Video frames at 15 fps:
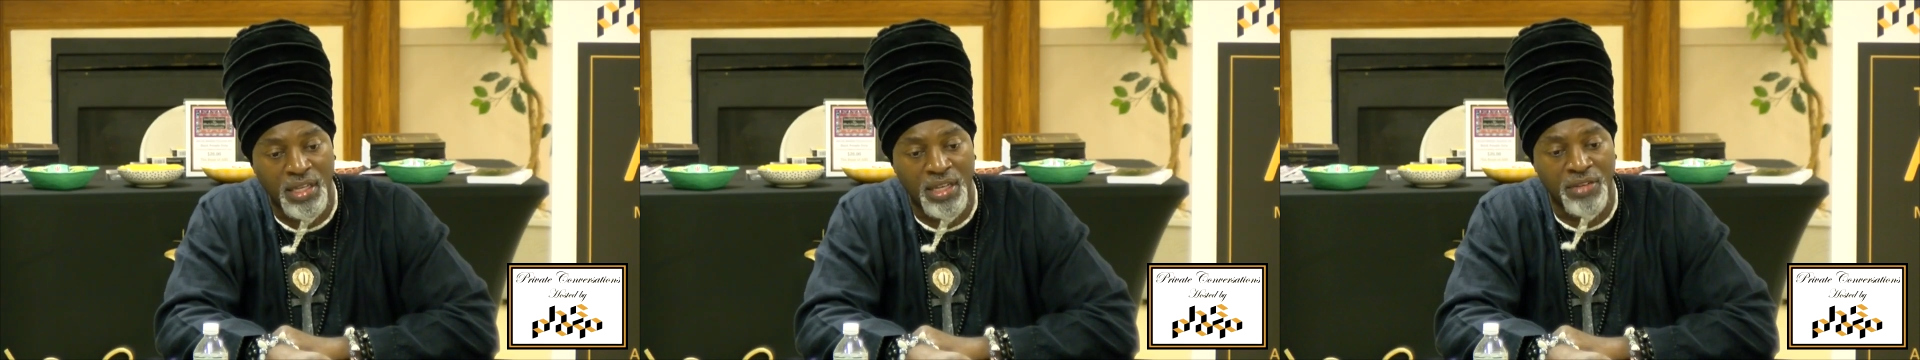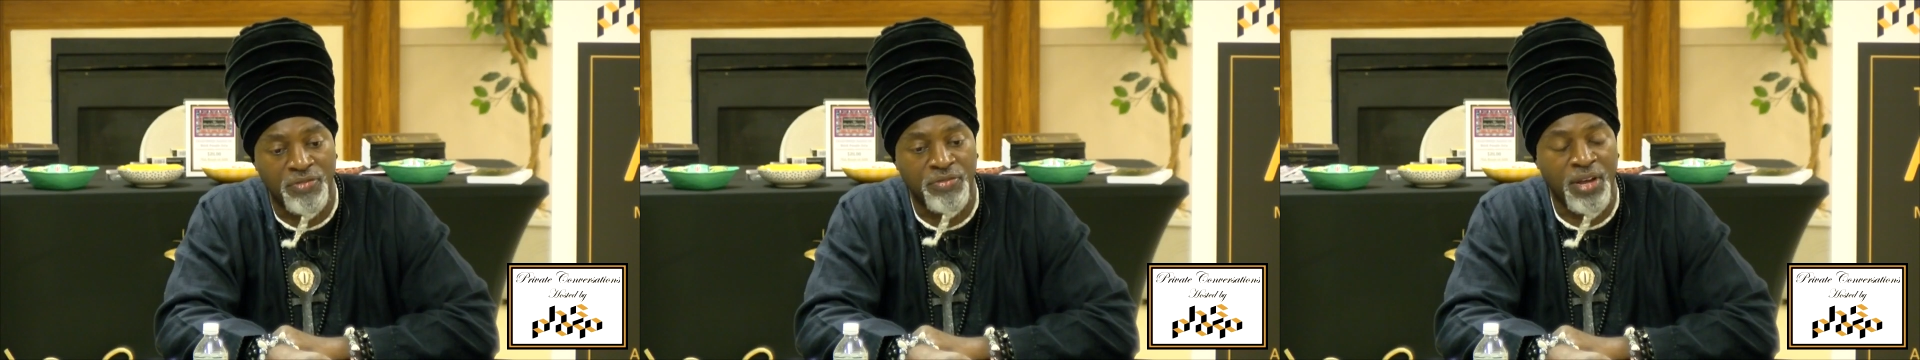
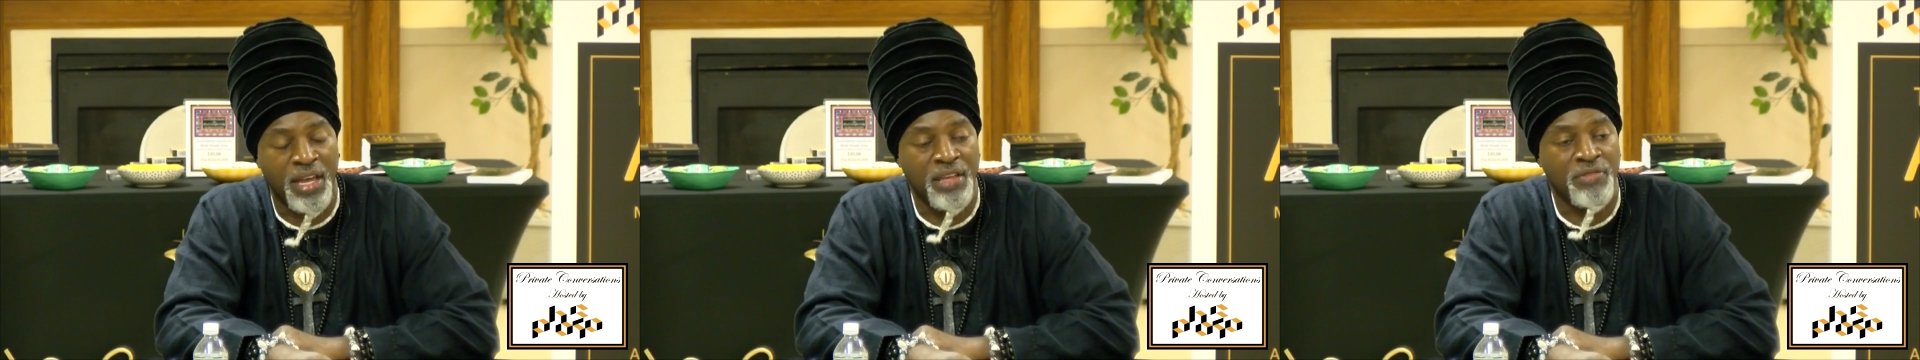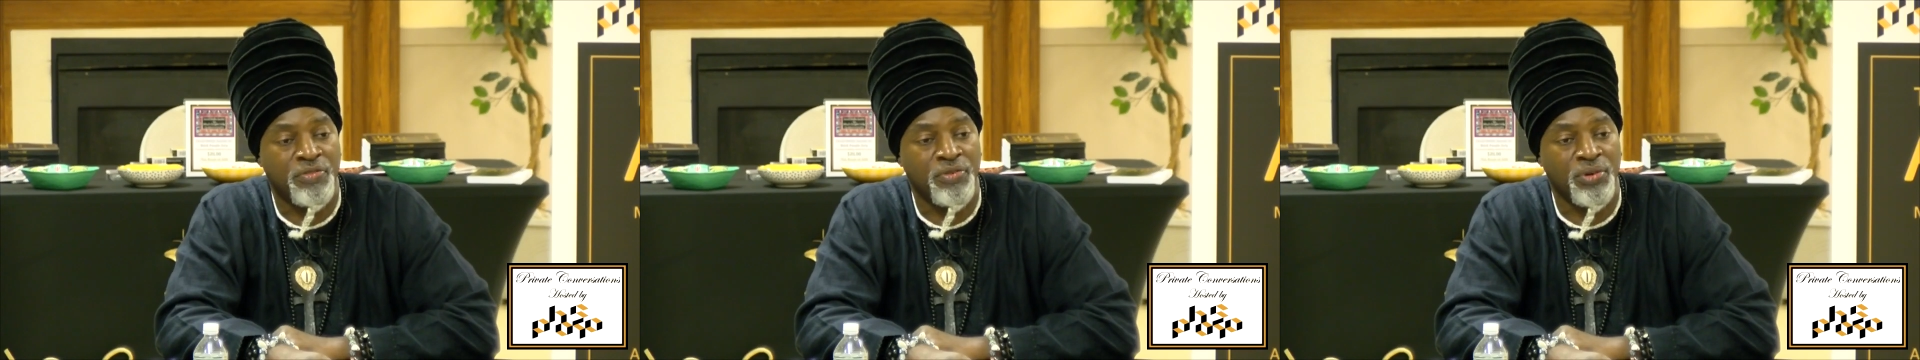and
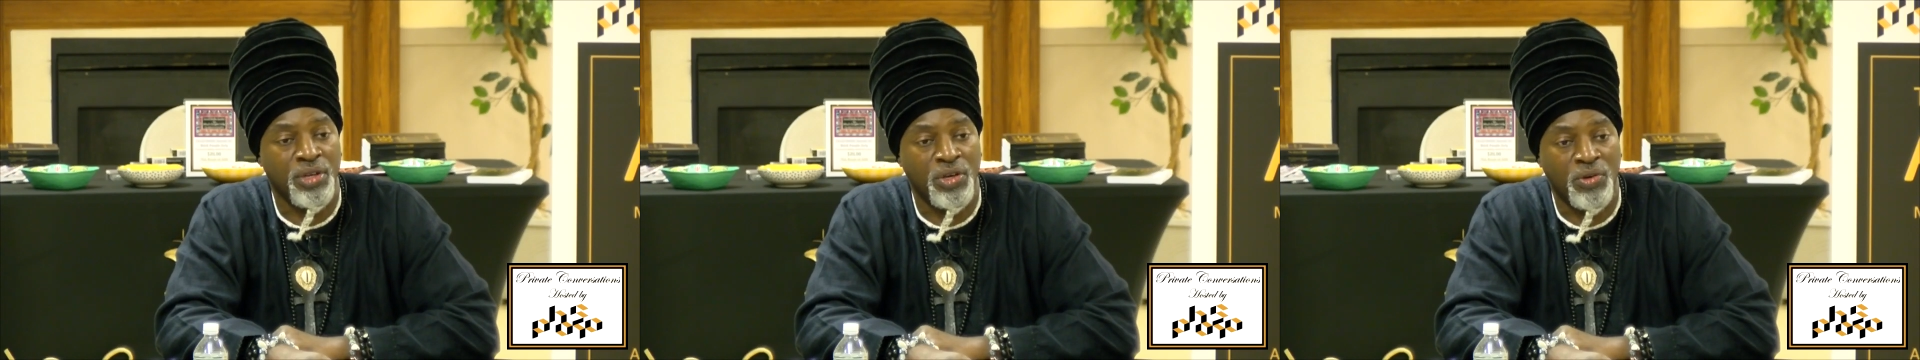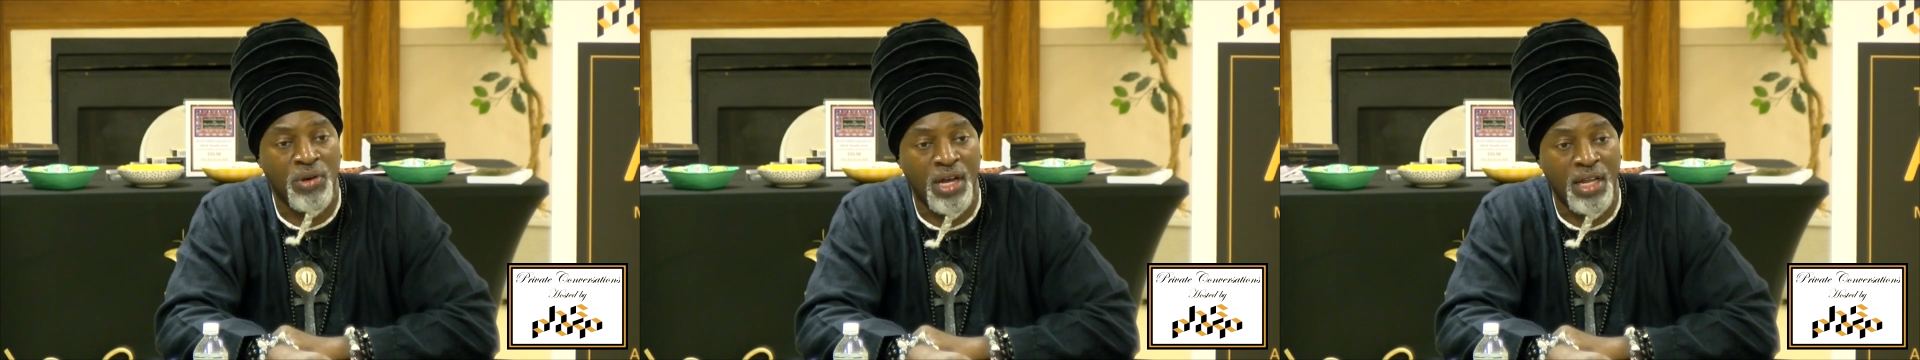fighting for
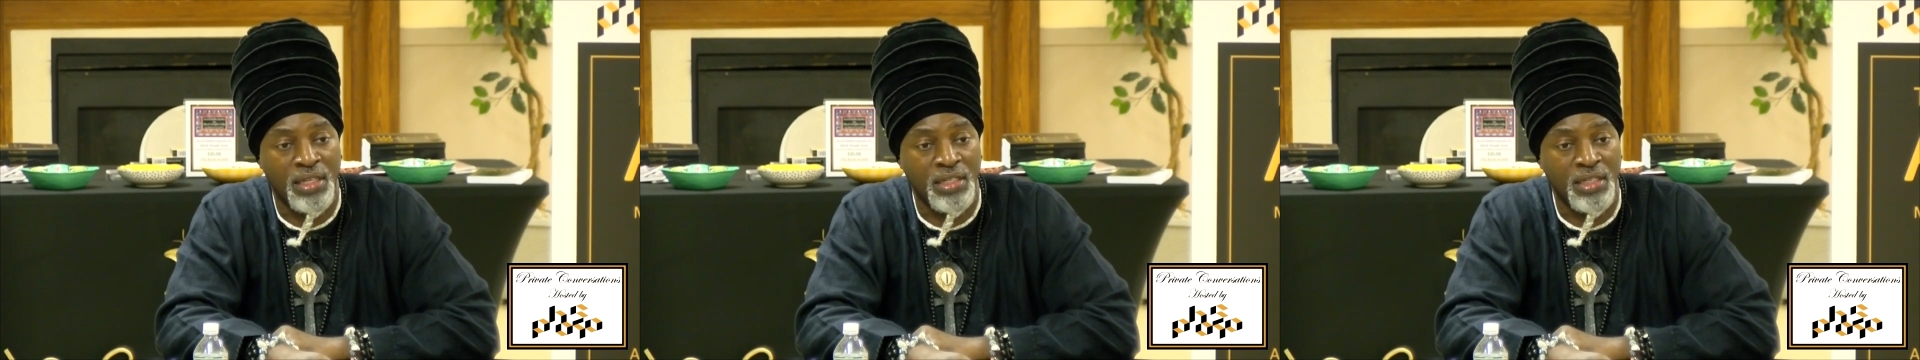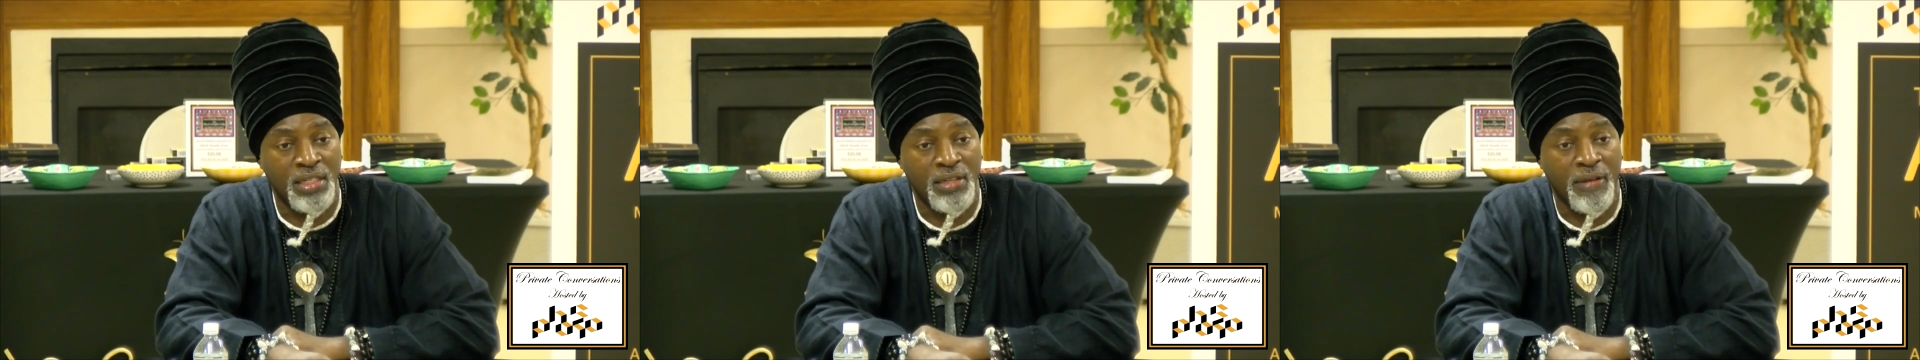
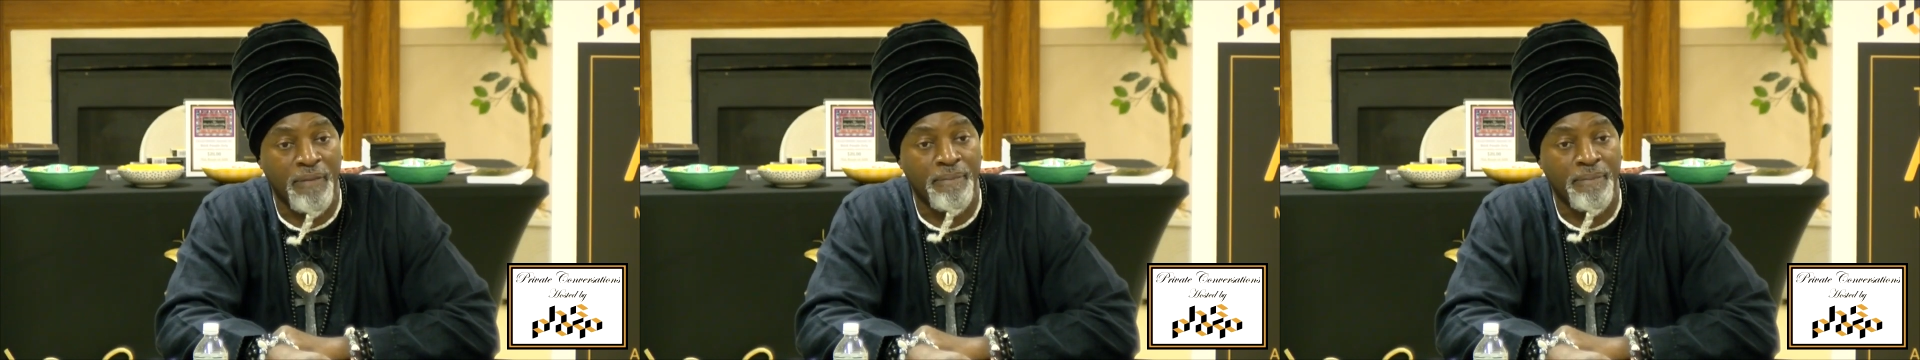equality